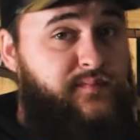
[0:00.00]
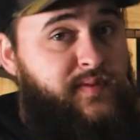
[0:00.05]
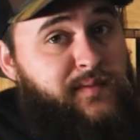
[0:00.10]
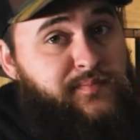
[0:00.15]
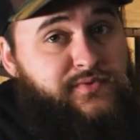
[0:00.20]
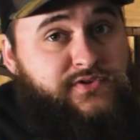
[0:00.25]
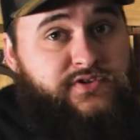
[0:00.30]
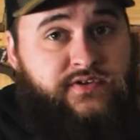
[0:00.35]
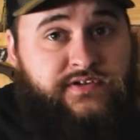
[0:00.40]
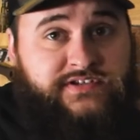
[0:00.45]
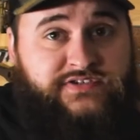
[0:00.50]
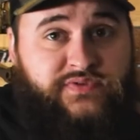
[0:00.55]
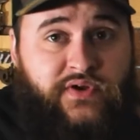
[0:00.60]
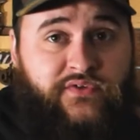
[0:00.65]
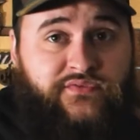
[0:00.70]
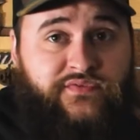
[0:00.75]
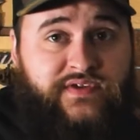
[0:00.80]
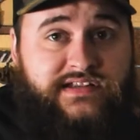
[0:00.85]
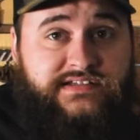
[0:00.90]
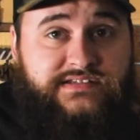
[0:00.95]
paper tune at
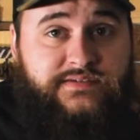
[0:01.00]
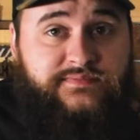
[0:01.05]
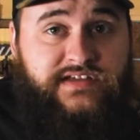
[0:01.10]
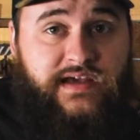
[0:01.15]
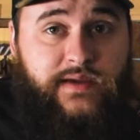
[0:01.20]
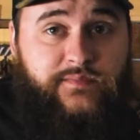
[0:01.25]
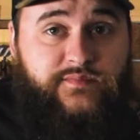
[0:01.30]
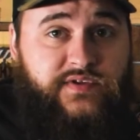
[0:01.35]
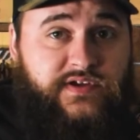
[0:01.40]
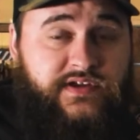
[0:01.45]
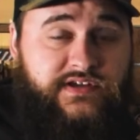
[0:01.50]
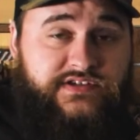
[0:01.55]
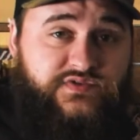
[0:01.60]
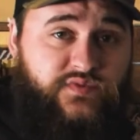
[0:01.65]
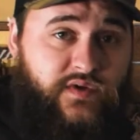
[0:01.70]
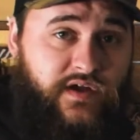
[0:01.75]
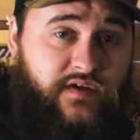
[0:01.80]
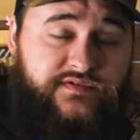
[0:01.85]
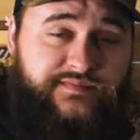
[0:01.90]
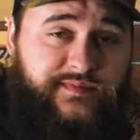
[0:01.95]
12 feet sometimes because
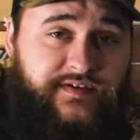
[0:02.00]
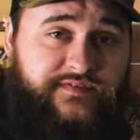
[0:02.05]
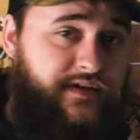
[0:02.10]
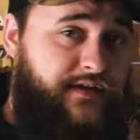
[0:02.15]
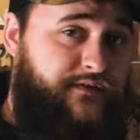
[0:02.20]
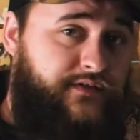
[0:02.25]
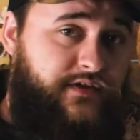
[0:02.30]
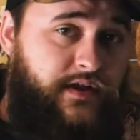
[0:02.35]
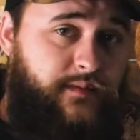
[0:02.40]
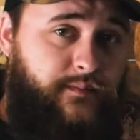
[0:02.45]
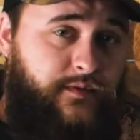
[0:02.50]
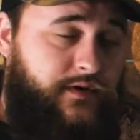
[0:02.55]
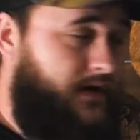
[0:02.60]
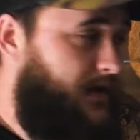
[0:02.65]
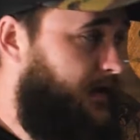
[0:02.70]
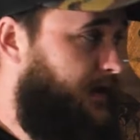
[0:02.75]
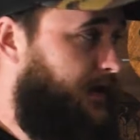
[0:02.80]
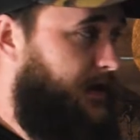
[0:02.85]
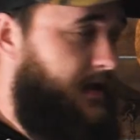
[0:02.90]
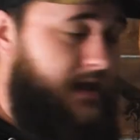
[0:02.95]
12 is my favorite number
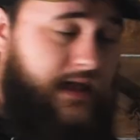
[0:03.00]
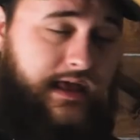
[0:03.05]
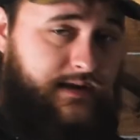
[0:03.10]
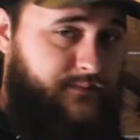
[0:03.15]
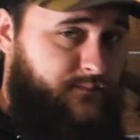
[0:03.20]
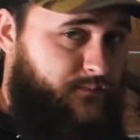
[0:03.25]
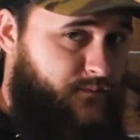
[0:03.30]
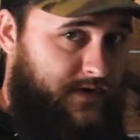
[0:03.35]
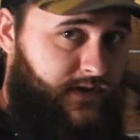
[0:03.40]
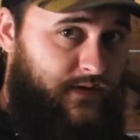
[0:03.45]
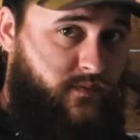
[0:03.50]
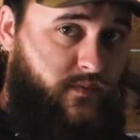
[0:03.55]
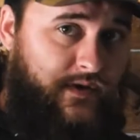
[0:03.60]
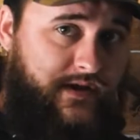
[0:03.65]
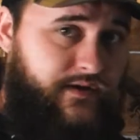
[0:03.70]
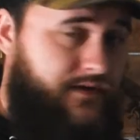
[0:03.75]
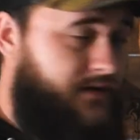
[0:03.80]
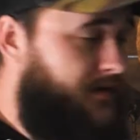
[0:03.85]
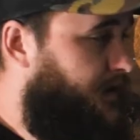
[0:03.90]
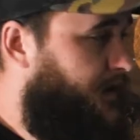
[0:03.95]
and I'm freaking
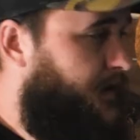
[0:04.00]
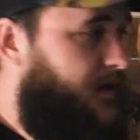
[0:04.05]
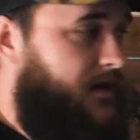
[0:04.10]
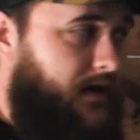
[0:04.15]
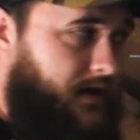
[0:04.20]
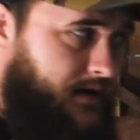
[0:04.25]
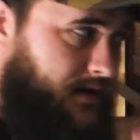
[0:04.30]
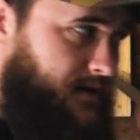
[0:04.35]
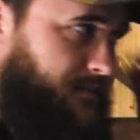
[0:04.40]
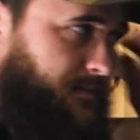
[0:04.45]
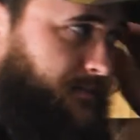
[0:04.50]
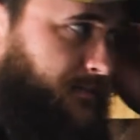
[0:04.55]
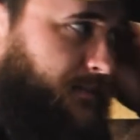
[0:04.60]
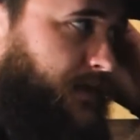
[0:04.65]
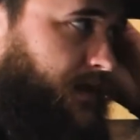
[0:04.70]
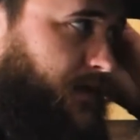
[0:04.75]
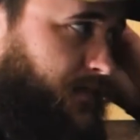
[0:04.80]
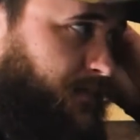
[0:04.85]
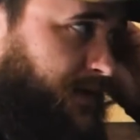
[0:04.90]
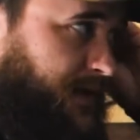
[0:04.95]
weird.
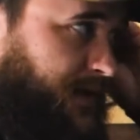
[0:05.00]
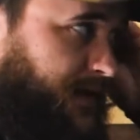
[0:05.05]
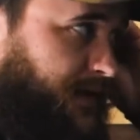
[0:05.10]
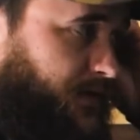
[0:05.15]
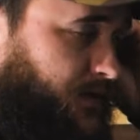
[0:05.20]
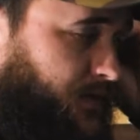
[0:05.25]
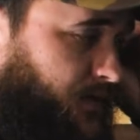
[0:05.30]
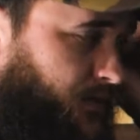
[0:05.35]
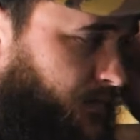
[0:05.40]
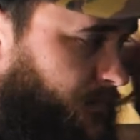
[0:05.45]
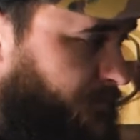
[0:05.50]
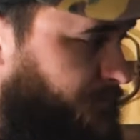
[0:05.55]
But anywho,